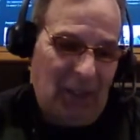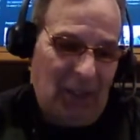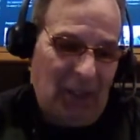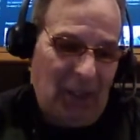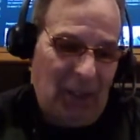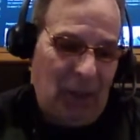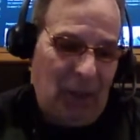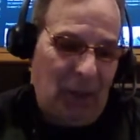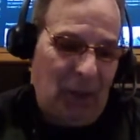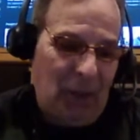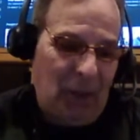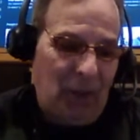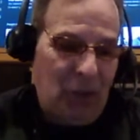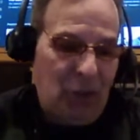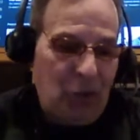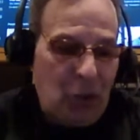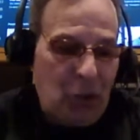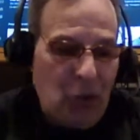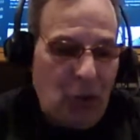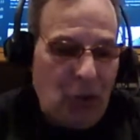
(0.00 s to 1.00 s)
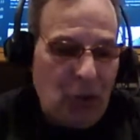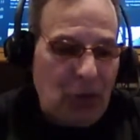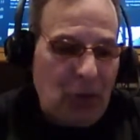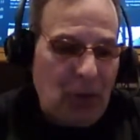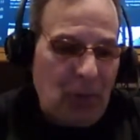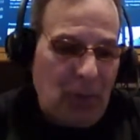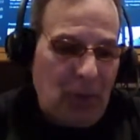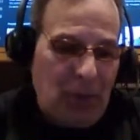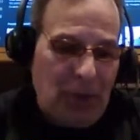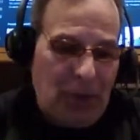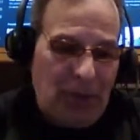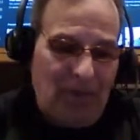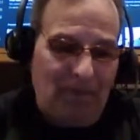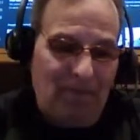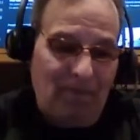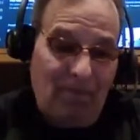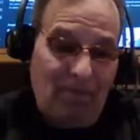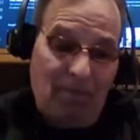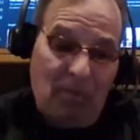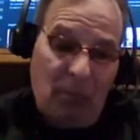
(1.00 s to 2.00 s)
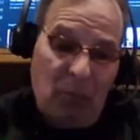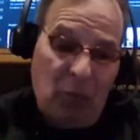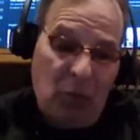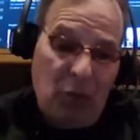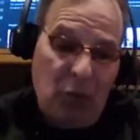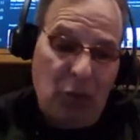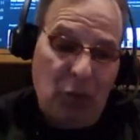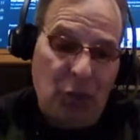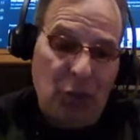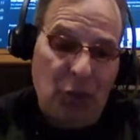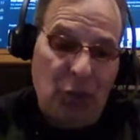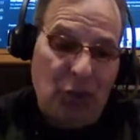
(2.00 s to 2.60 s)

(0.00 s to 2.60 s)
Here we go. 200 million to